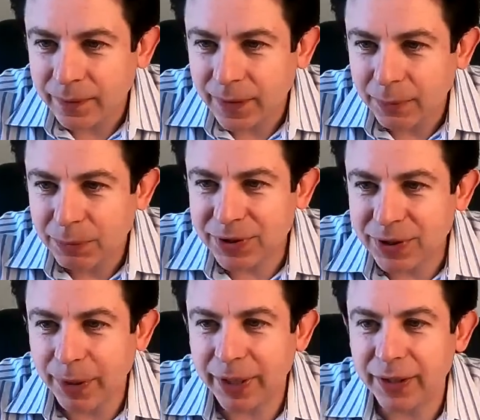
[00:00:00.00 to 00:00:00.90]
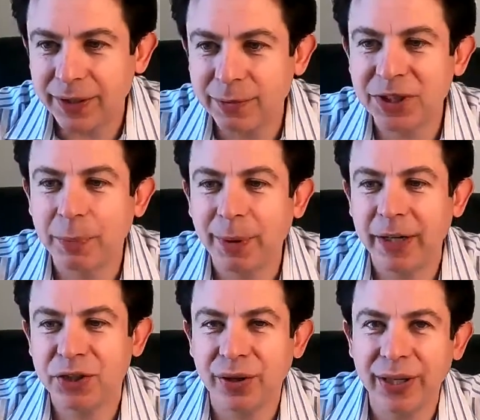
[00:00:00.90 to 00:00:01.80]
Mr. Pirate, is Mr. Pirate
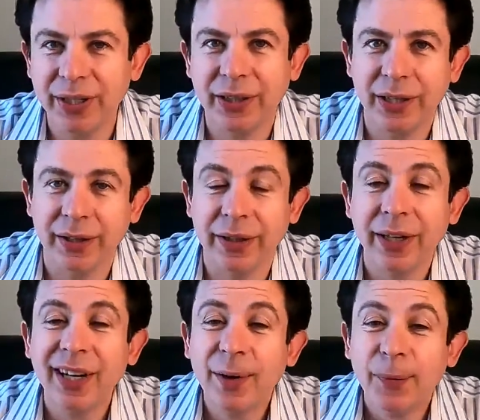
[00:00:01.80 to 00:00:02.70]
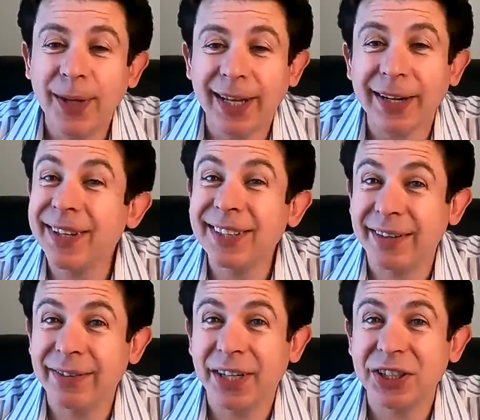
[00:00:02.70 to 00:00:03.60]
a trained killer? Well, I don't think he's
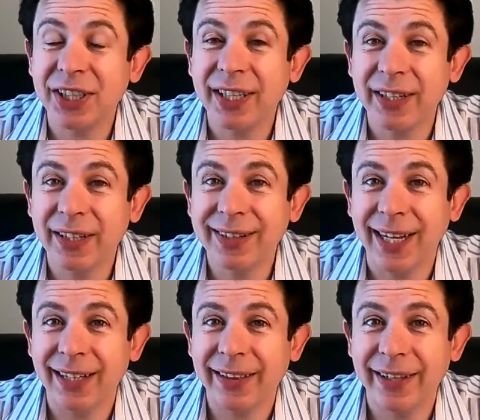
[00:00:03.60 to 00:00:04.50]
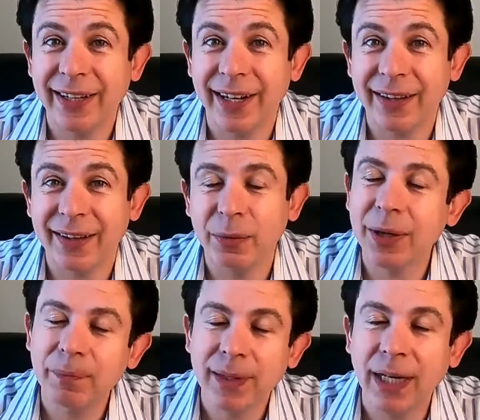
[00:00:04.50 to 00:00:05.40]
ever actually killed anything.
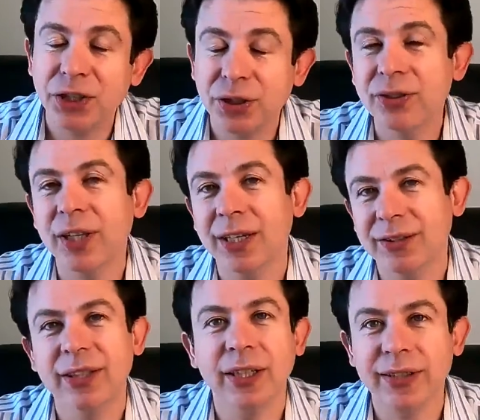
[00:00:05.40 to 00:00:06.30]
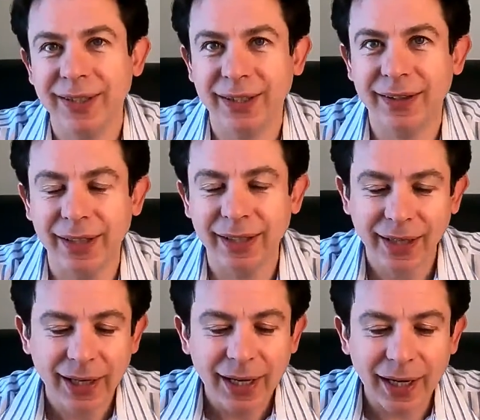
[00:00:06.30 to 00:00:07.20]
Well, I shouldn't say he hasn't killed anything.
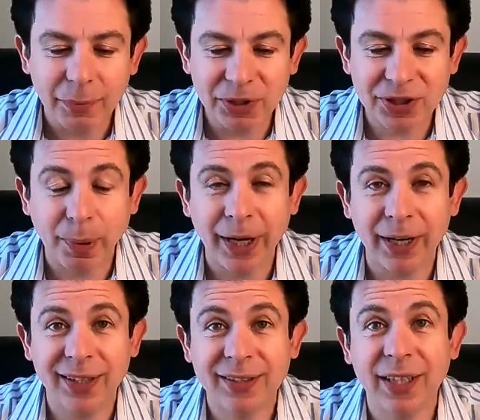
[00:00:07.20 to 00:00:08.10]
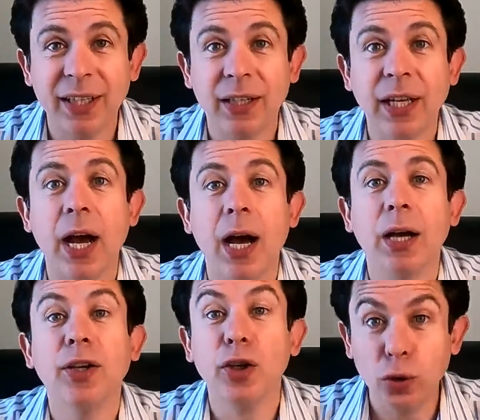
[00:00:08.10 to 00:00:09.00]
Mr. Pirate has killed a
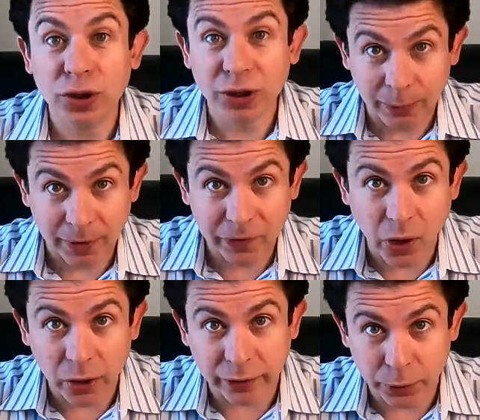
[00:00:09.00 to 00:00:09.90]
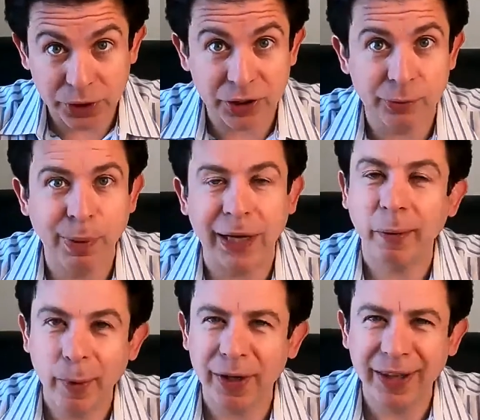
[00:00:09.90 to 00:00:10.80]
huge number of cockroaches back when
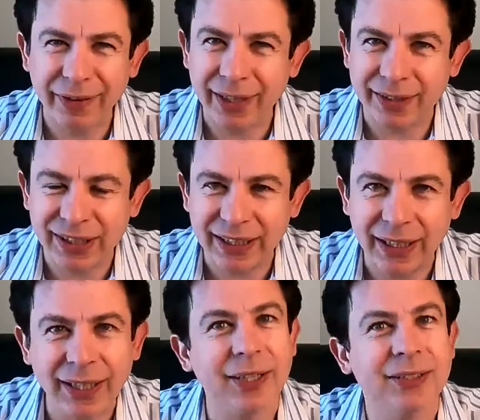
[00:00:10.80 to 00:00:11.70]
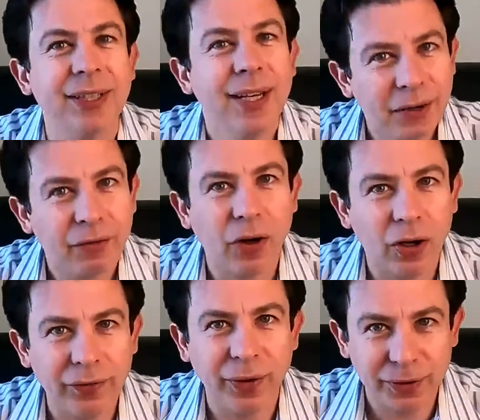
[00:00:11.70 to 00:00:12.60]
we were living in Sydney, because for all
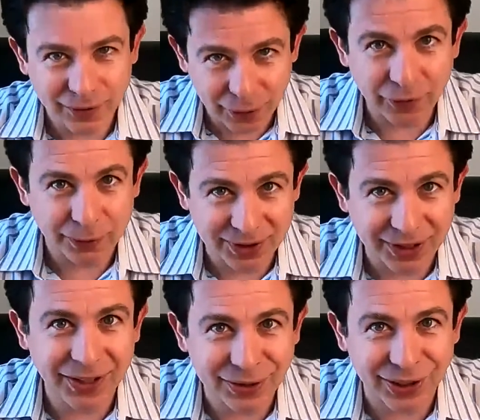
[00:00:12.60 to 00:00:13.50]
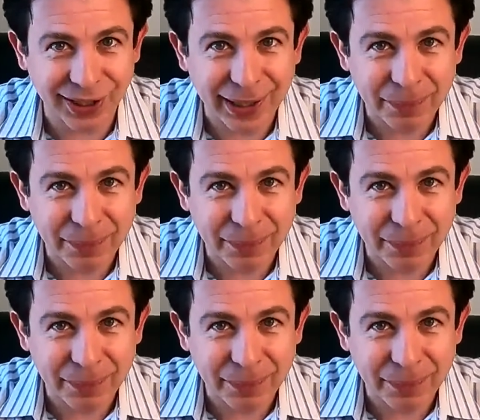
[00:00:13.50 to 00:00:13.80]
of those of you from Sydney, Australia,